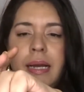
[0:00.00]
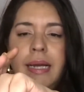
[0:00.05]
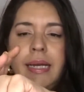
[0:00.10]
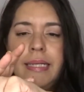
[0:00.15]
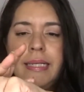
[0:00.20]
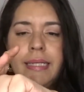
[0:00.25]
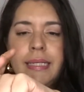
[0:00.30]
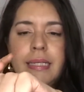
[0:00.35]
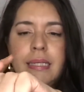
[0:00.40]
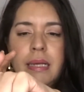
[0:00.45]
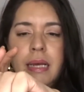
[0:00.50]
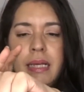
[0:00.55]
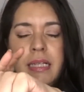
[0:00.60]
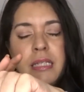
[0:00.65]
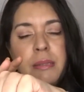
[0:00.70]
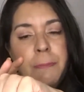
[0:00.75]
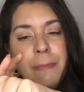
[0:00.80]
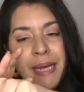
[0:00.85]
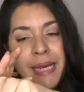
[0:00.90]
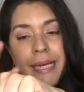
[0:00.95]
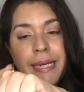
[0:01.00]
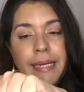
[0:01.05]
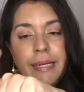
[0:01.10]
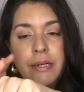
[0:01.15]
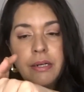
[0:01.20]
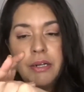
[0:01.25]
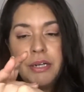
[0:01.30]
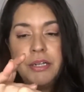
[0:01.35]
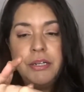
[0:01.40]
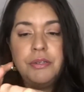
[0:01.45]
It's
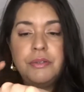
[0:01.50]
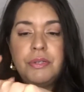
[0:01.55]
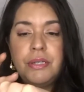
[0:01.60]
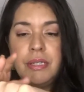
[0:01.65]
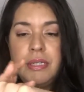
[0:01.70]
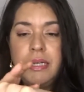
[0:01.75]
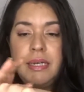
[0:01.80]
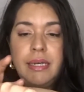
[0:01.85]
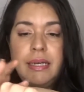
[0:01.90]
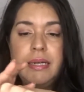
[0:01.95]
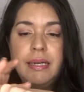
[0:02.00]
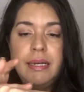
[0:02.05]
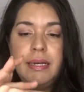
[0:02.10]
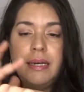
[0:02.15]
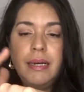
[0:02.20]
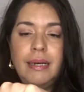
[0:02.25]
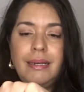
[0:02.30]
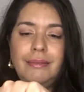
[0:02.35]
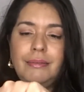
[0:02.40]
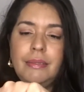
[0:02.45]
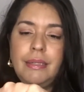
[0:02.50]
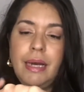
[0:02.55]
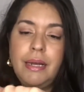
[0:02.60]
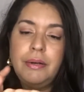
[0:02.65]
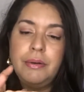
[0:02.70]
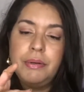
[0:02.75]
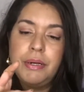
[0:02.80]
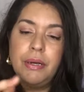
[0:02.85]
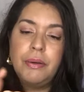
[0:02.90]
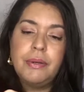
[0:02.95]
pinkier, and you'll see, I
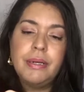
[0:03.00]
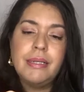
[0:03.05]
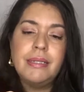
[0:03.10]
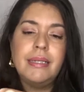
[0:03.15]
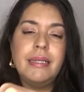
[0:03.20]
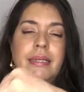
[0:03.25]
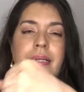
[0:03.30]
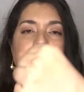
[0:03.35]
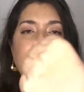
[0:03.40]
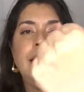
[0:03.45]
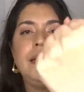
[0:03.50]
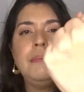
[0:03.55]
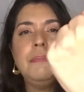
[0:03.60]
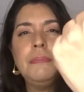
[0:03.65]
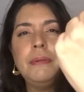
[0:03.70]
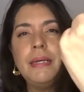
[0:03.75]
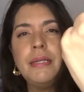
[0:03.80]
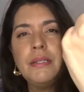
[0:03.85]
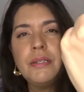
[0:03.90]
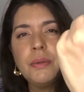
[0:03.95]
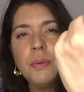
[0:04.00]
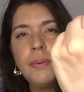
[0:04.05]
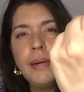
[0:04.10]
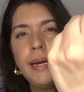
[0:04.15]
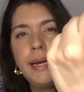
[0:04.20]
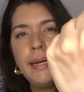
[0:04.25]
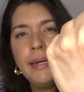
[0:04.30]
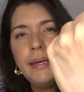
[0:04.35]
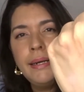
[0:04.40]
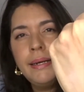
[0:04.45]
don't know, because it kind of blends
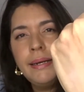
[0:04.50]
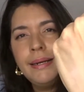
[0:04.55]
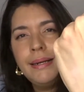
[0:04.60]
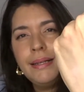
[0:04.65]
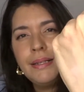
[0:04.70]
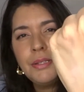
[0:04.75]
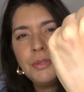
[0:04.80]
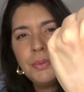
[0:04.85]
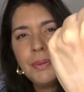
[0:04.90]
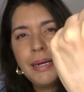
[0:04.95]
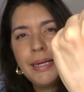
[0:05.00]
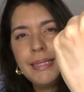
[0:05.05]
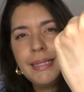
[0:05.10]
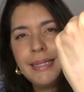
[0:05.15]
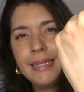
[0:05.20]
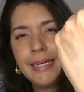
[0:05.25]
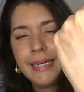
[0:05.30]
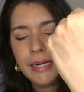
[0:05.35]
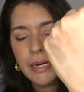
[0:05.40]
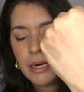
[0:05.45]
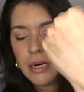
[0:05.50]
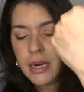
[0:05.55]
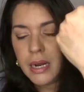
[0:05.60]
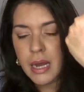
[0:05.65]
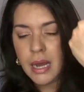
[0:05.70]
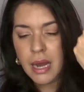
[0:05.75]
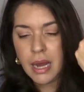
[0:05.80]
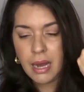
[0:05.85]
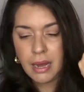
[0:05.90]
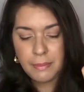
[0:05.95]
away. It's right there.
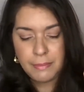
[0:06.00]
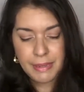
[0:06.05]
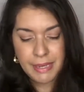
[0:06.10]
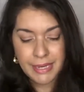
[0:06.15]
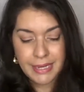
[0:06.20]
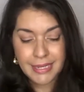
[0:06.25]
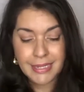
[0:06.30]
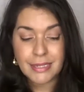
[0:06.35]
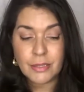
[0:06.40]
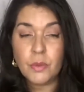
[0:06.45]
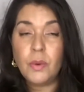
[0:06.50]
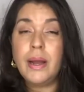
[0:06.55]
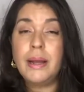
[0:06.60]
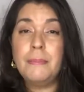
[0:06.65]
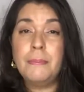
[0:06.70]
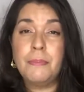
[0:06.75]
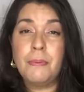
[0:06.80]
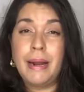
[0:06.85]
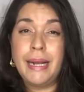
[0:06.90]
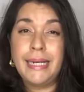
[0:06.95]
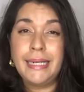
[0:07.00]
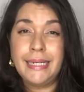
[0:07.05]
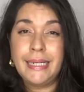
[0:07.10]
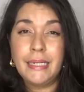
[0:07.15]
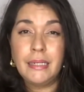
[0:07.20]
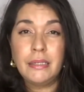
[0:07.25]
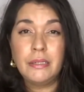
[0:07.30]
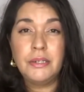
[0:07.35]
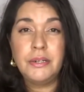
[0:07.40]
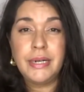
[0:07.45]
It is quite
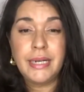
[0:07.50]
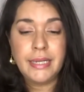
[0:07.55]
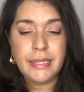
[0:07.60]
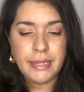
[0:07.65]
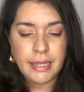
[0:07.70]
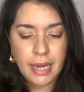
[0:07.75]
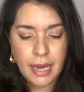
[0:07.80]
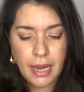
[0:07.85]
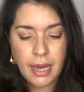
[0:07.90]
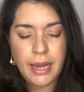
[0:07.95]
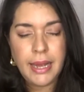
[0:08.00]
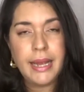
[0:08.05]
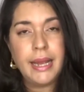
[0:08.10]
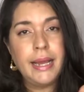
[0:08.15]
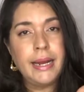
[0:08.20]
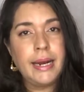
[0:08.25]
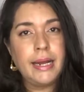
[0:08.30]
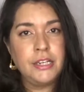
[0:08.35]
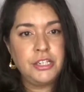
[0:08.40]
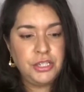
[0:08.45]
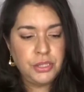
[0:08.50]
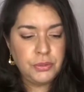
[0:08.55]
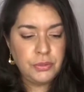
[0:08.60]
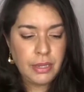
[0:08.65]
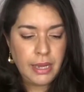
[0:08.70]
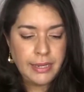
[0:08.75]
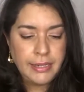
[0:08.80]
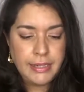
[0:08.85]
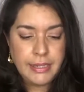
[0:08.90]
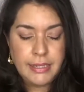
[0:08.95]
brightening underneath the eye, and I do
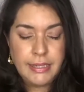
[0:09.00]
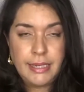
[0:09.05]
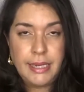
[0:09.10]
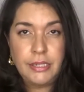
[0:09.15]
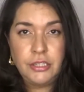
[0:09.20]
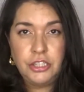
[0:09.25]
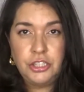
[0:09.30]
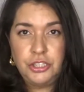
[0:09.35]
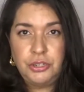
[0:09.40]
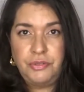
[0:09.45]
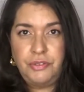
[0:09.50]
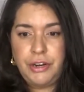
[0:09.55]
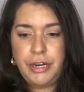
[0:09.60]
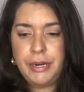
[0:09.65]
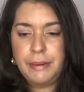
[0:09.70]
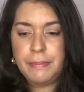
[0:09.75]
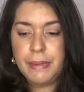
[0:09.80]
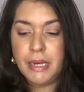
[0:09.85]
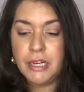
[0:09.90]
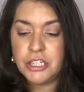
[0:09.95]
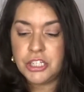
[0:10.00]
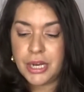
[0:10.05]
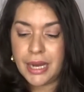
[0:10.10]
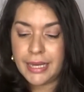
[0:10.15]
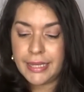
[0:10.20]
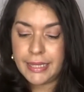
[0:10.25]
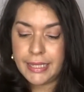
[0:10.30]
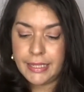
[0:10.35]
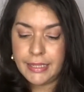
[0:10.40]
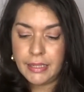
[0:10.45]
like the texture very much.
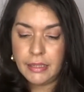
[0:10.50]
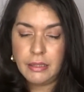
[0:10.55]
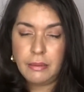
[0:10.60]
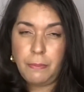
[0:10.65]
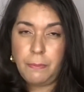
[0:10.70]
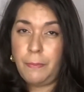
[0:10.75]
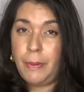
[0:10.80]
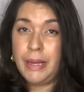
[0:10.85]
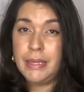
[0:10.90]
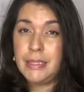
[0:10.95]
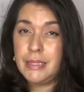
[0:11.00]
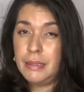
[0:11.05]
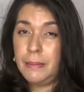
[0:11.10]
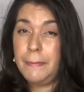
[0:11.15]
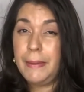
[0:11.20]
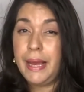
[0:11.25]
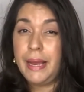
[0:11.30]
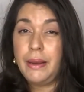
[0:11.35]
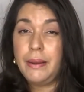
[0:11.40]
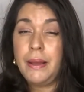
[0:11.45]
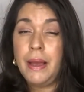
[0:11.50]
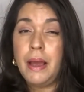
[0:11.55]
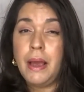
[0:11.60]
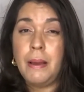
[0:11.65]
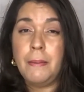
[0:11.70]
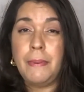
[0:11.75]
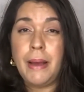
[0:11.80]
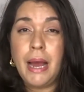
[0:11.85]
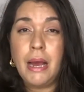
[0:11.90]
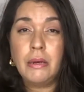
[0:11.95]
I think that the Besame
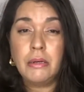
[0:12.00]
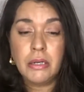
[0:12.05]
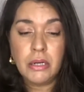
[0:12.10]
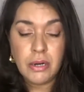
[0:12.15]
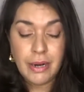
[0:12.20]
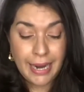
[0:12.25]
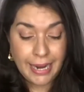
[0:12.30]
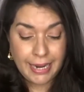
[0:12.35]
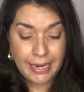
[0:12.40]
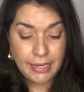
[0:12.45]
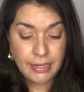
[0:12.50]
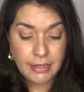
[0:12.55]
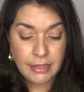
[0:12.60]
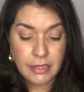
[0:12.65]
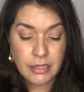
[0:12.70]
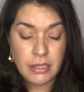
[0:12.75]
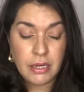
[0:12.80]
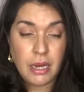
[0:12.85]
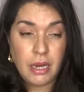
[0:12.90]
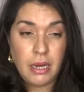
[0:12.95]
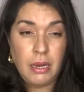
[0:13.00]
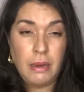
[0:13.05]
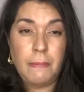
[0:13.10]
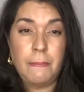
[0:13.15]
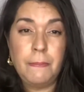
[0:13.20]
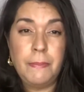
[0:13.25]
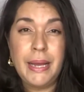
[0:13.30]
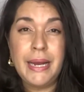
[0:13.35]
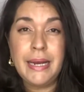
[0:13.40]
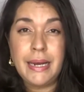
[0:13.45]
powder and the
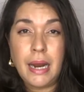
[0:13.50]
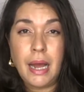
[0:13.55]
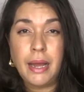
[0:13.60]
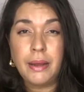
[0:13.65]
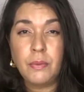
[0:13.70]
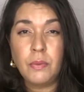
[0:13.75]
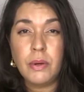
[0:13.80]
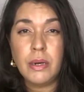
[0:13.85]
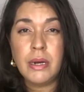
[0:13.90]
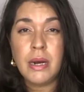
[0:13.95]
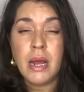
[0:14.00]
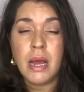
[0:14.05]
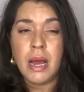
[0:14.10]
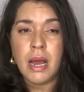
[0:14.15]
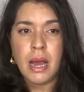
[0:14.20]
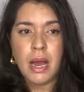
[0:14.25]
Nye one,